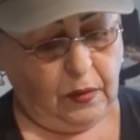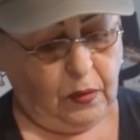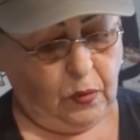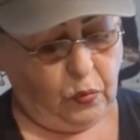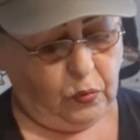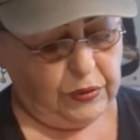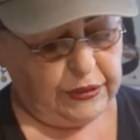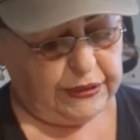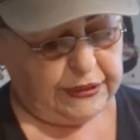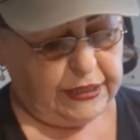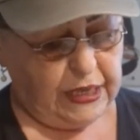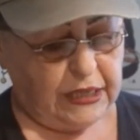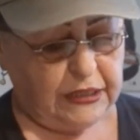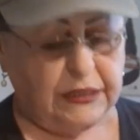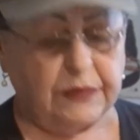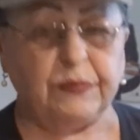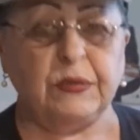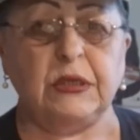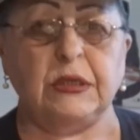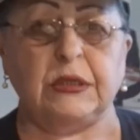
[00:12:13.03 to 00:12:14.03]
with
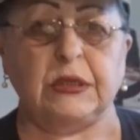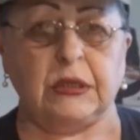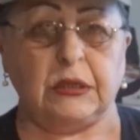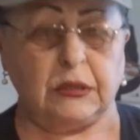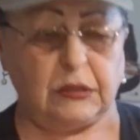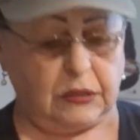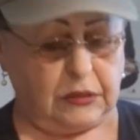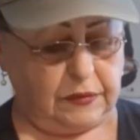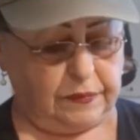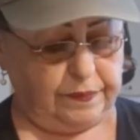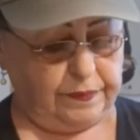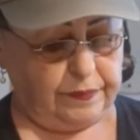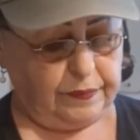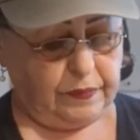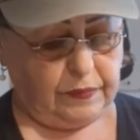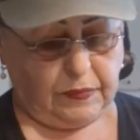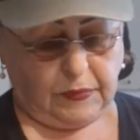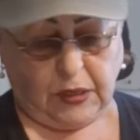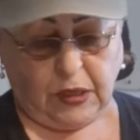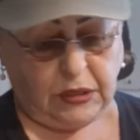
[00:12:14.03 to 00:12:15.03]
sesame seeds.
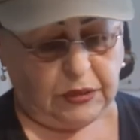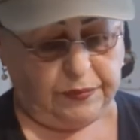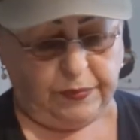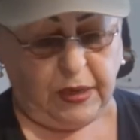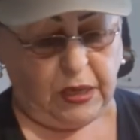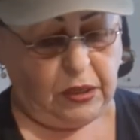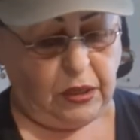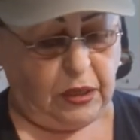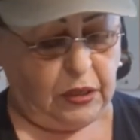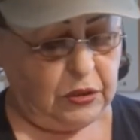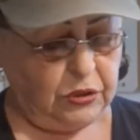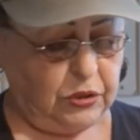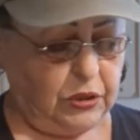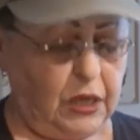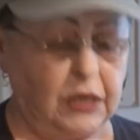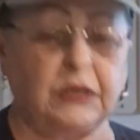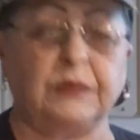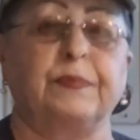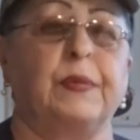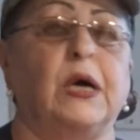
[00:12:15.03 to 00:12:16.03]
As
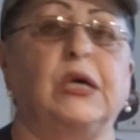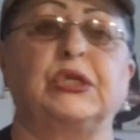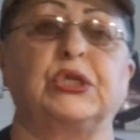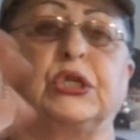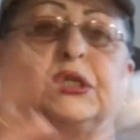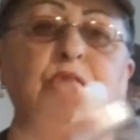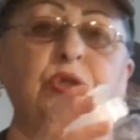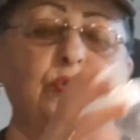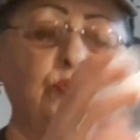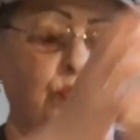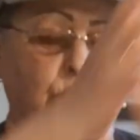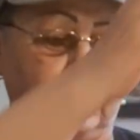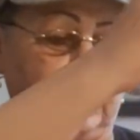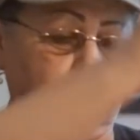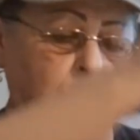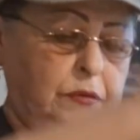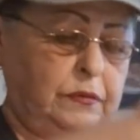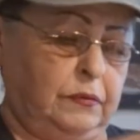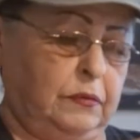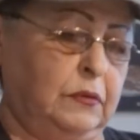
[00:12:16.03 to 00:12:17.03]
much as you
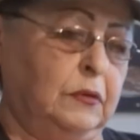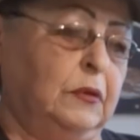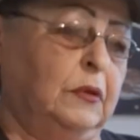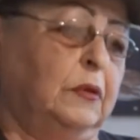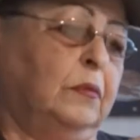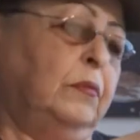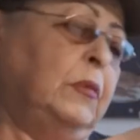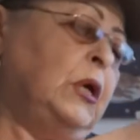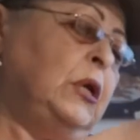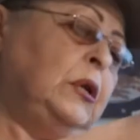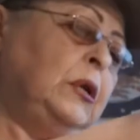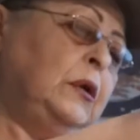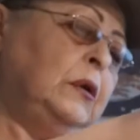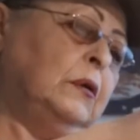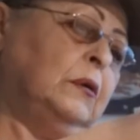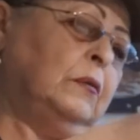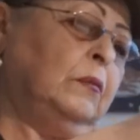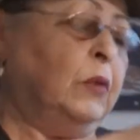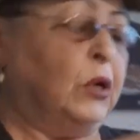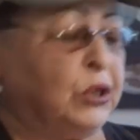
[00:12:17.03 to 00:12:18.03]
want. Many?
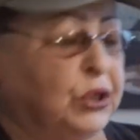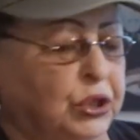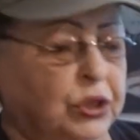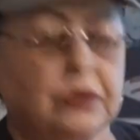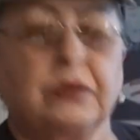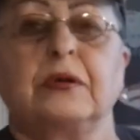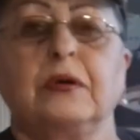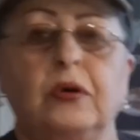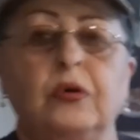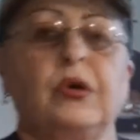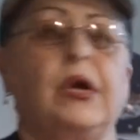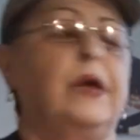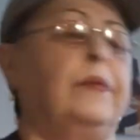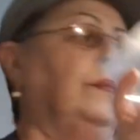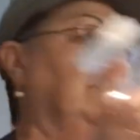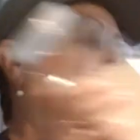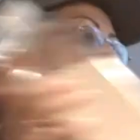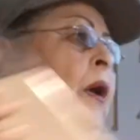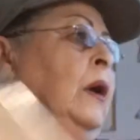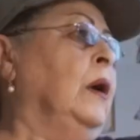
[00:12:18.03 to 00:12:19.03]
Much. Okay.
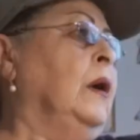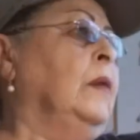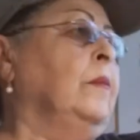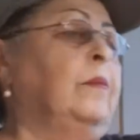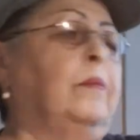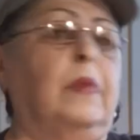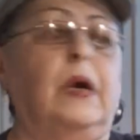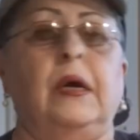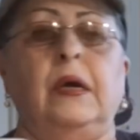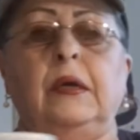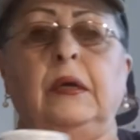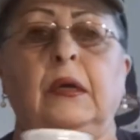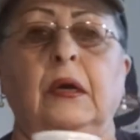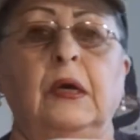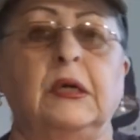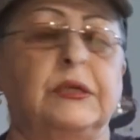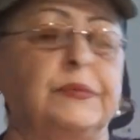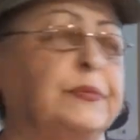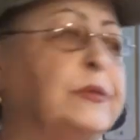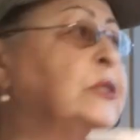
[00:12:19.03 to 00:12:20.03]
My
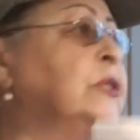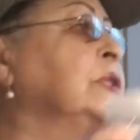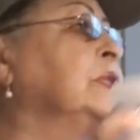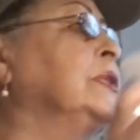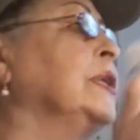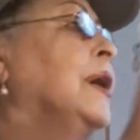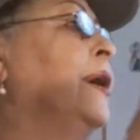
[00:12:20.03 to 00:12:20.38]
husband's